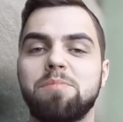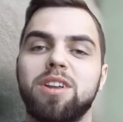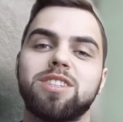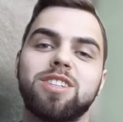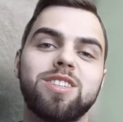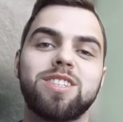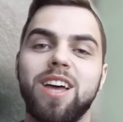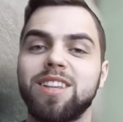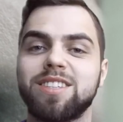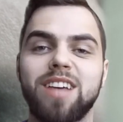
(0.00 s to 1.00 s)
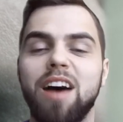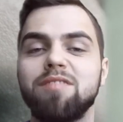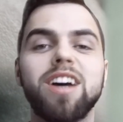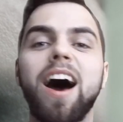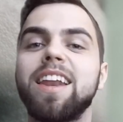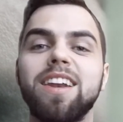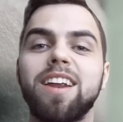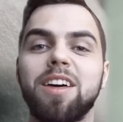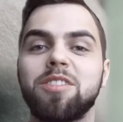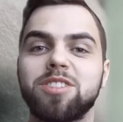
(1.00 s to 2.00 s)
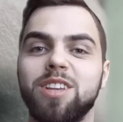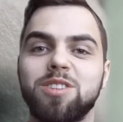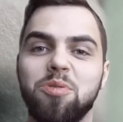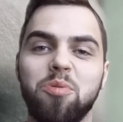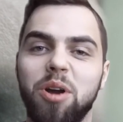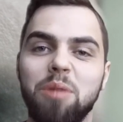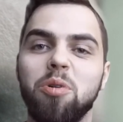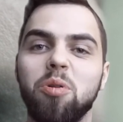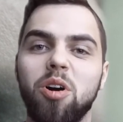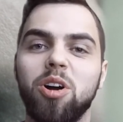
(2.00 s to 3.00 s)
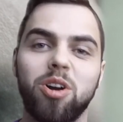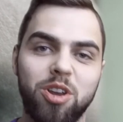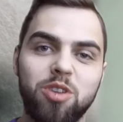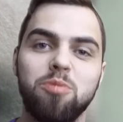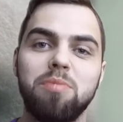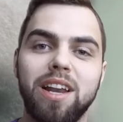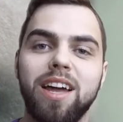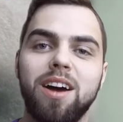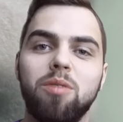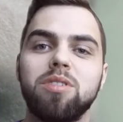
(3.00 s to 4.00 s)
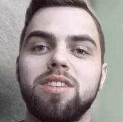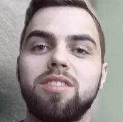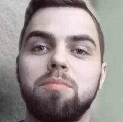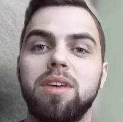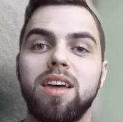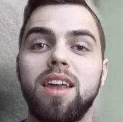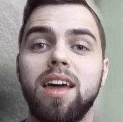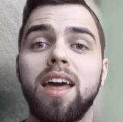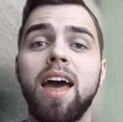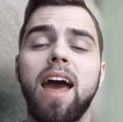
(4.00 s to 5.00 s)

But in some sense, I've died in another sense of the word. I'm no longer human like I was at the beginning.